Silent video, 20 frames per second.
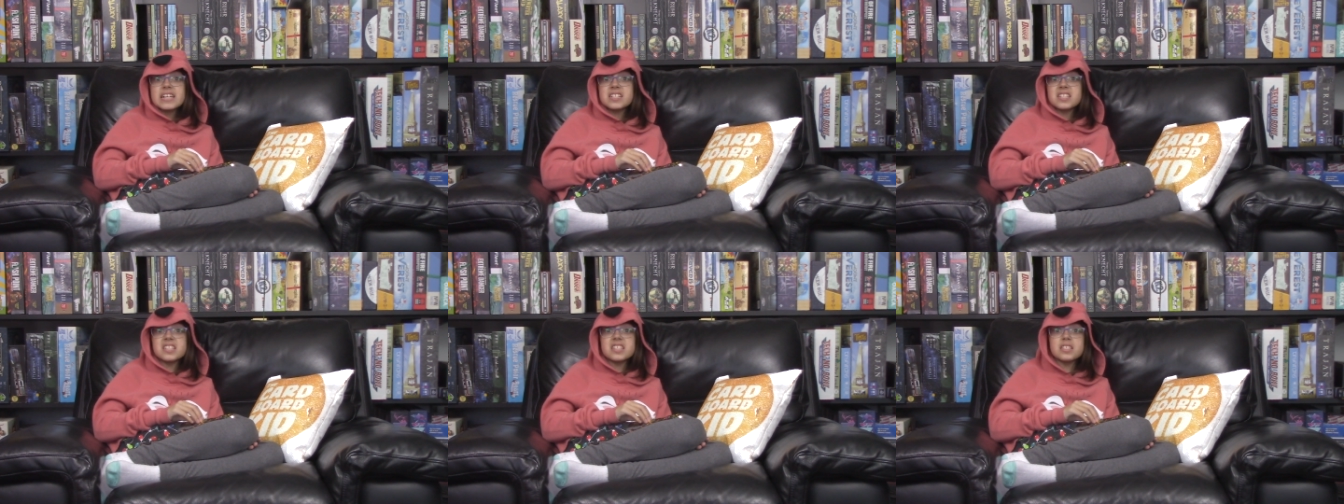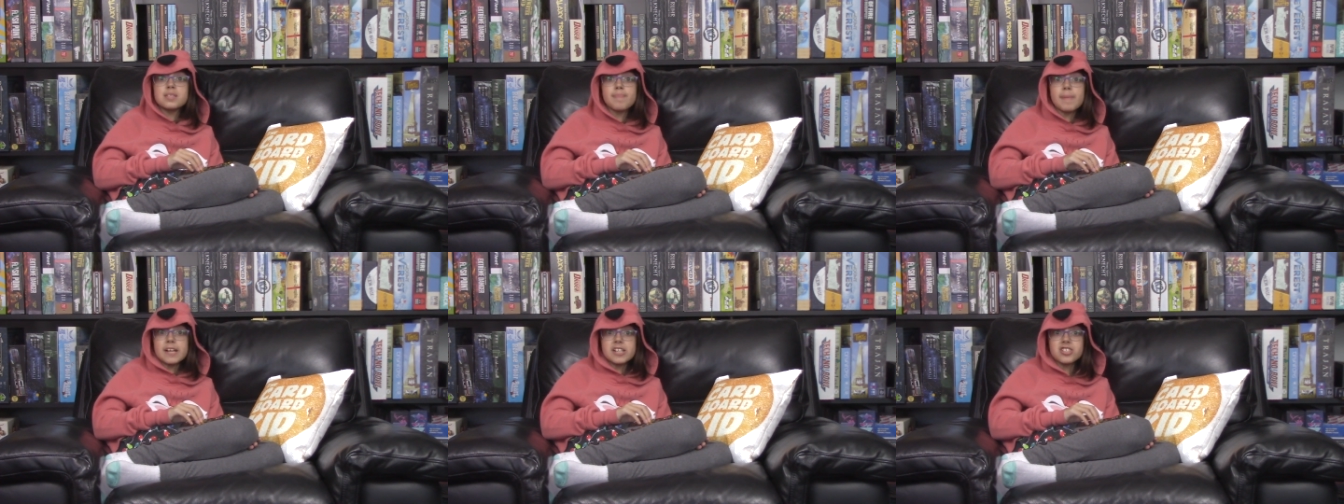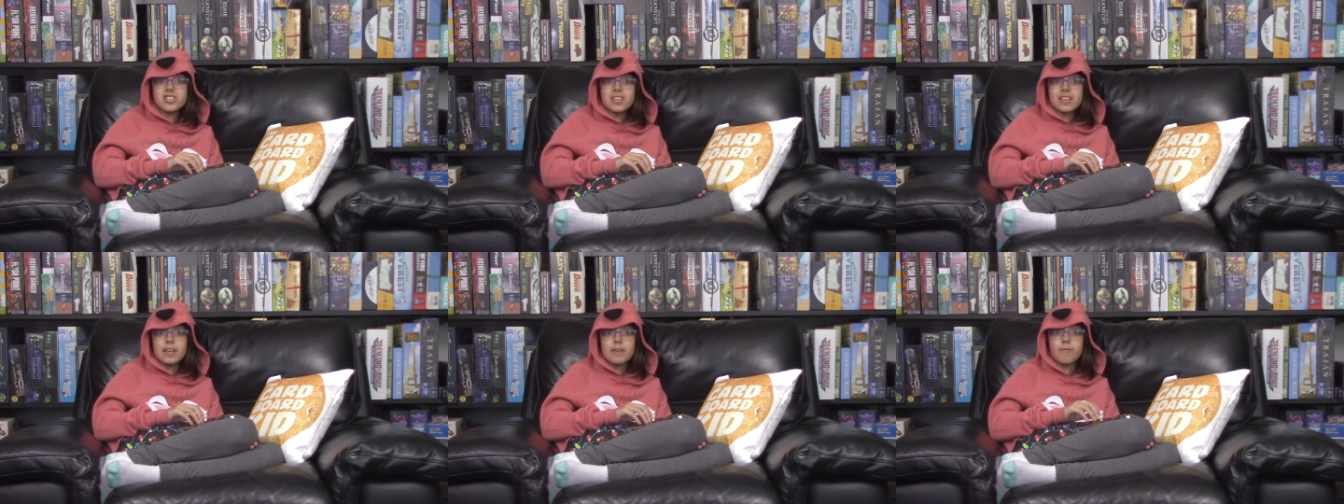It's
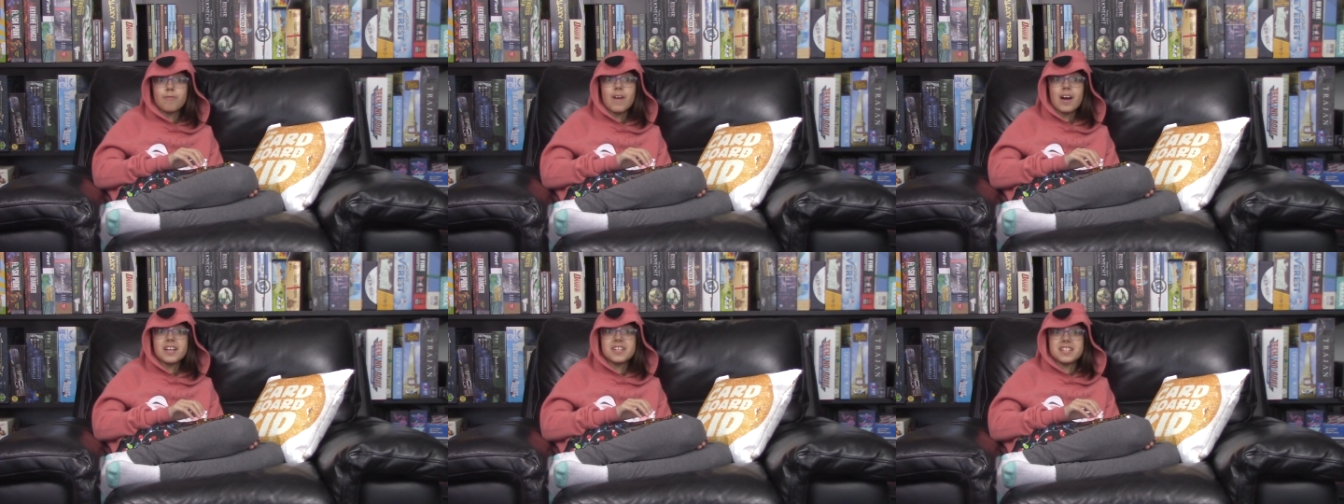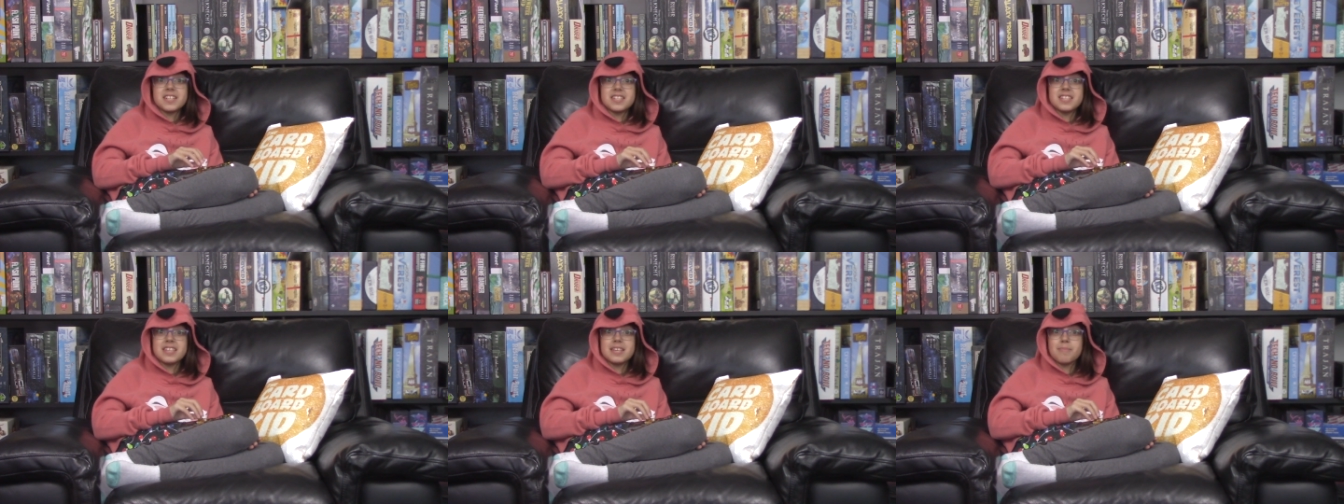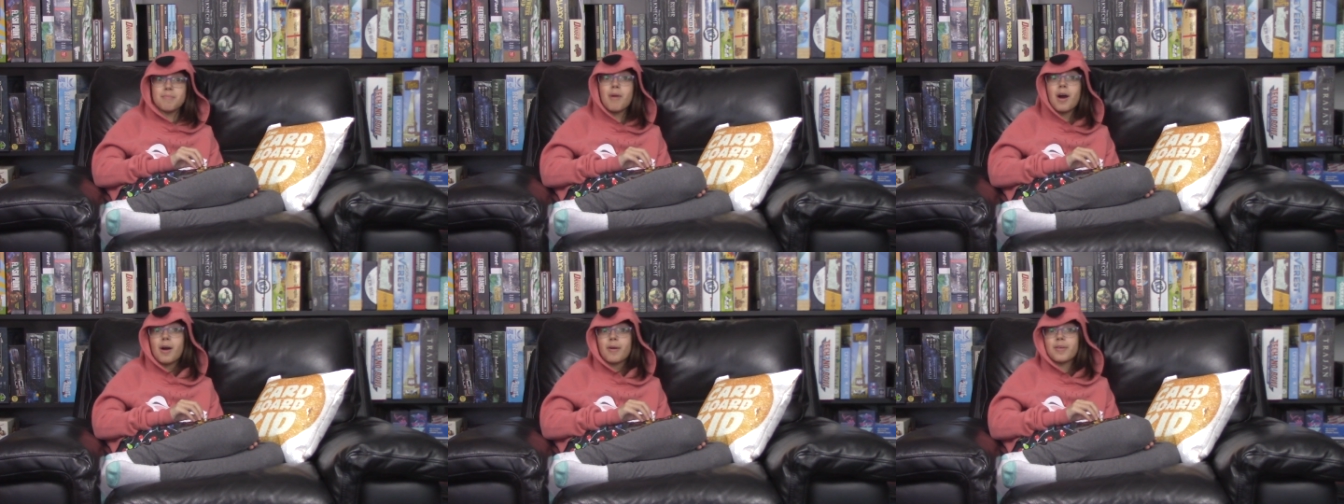especially fun to
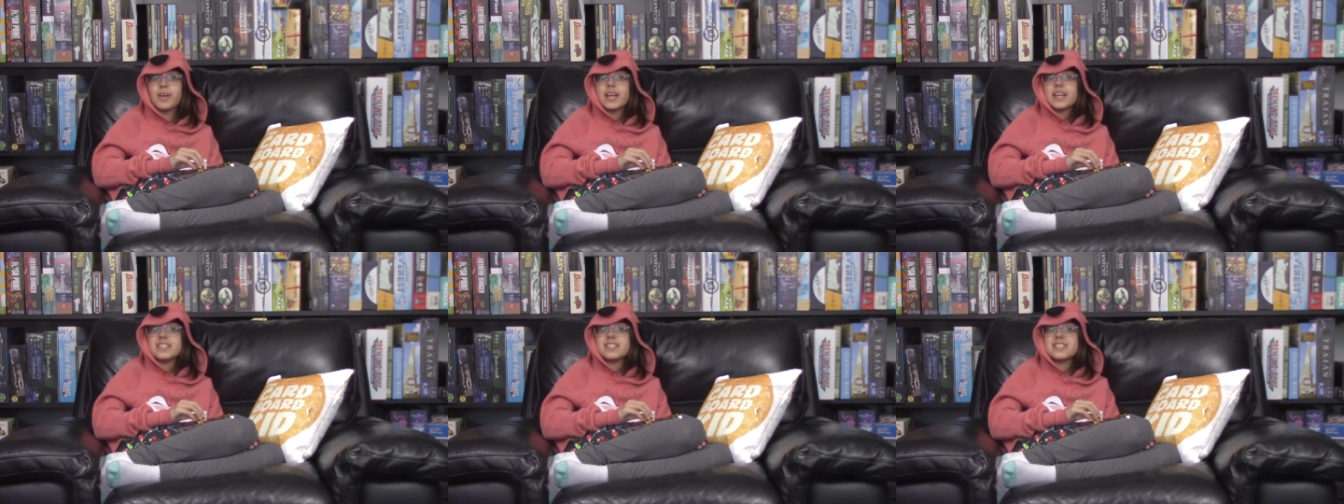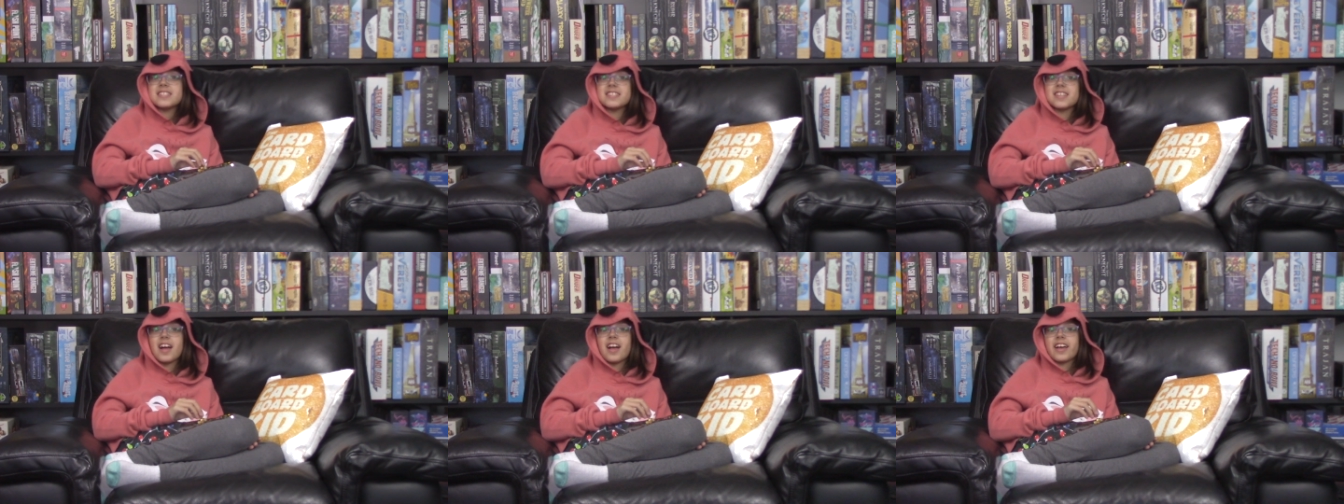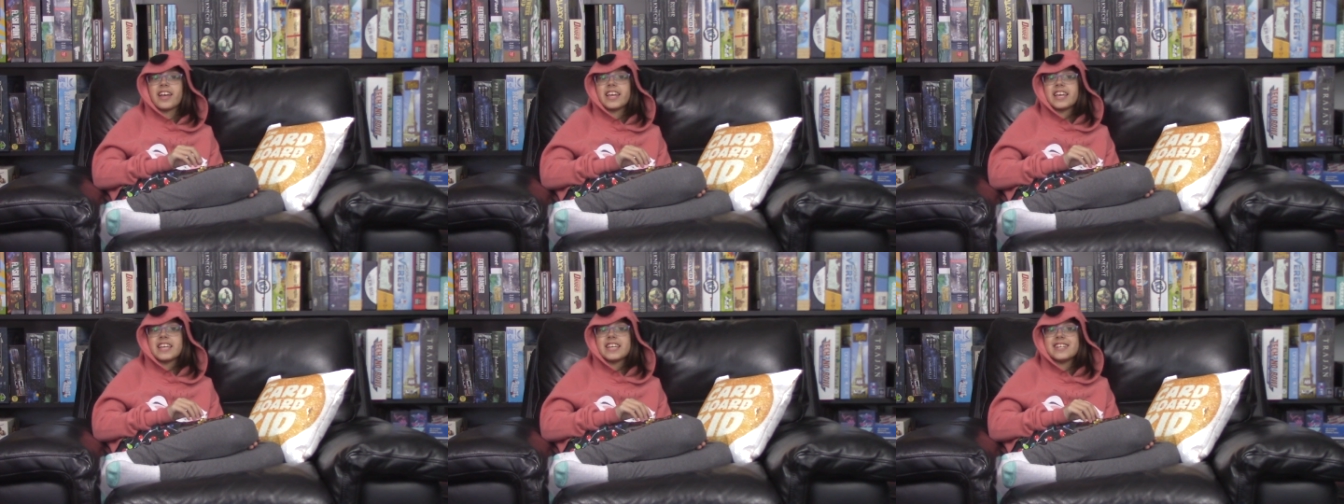see Mom get
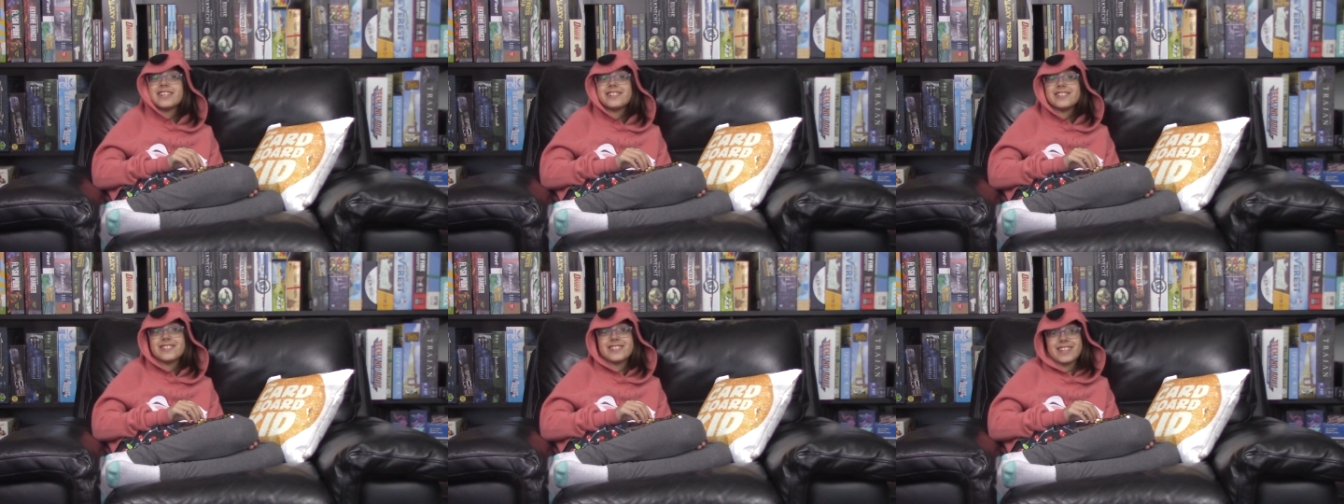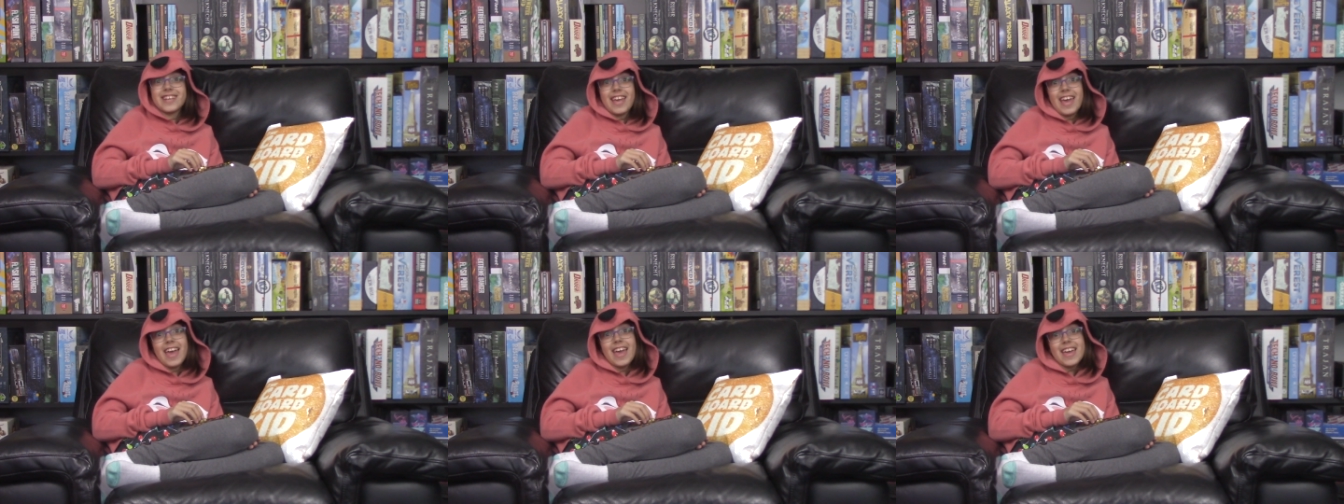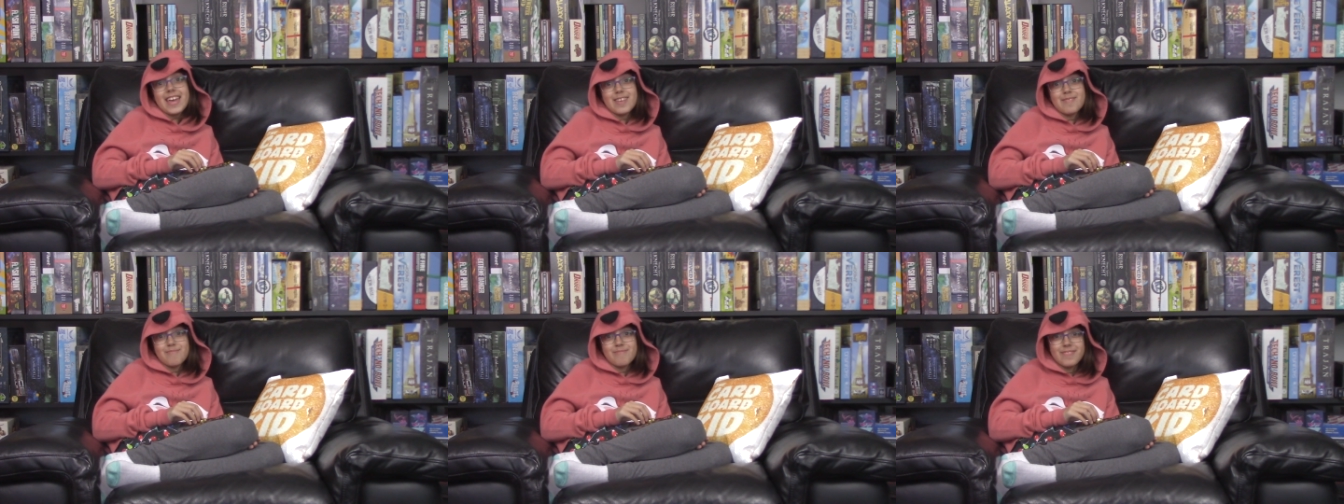stuck each
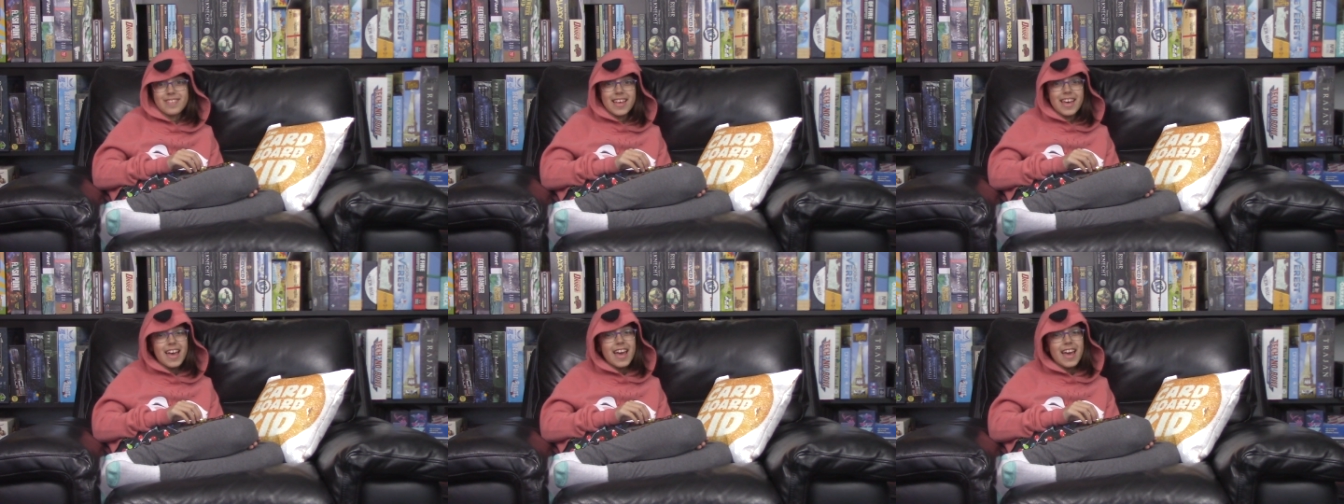game.